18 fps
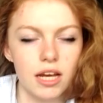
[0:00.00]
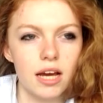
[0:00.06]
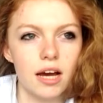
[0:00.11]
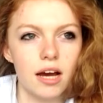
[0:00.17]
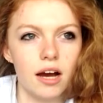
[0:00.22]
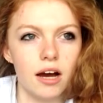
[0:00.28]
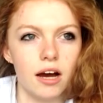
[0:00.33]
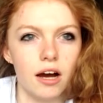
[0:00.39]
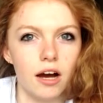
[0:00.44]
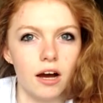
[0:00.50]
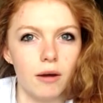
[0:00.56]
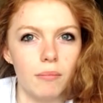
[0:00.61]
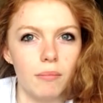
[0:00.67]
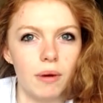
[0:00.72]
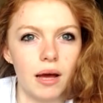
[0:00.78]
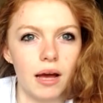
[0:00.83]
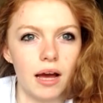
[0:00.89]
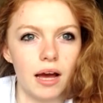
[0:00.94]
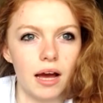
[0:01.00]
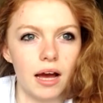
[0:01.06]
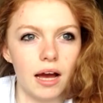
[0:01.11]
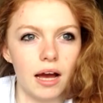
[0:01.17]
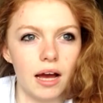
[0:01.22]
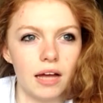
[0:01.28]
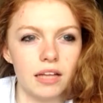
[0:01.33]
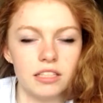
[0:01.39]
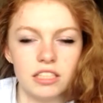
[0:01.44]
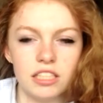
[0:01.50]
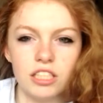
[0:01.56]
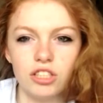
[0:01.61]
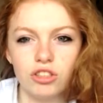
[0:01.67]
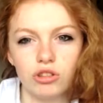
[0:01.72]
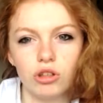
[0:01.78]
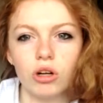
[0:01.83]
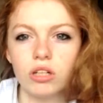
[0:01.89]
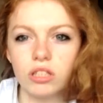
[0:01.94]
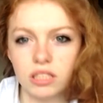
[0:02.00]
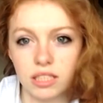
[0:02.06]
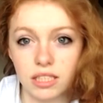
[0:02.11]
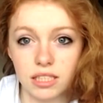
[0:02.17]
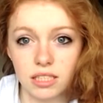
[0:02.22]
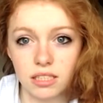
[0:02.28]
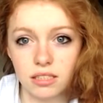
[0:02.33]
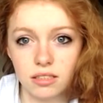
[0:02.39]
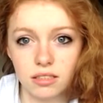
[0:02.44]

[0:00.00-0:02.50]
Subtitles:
and destructed.